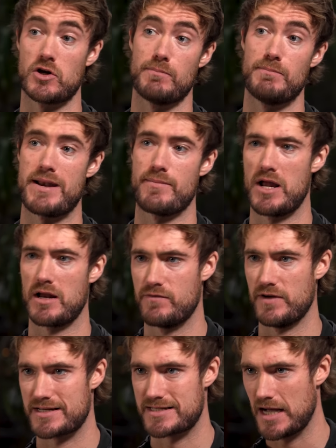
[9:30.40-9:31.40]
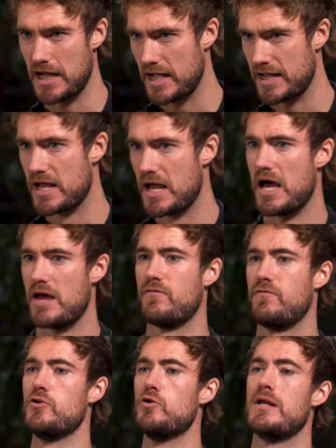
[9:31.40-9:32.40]
your metabolic fitness high and
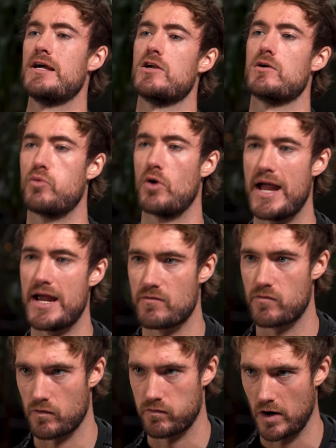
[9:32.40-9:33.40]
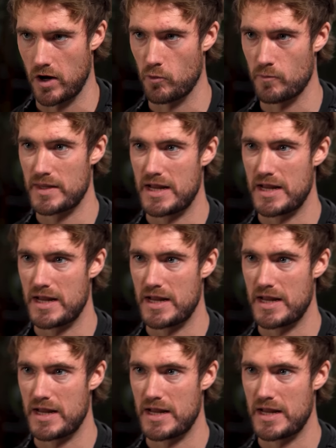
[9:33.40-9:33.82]
fueling your brain for flow.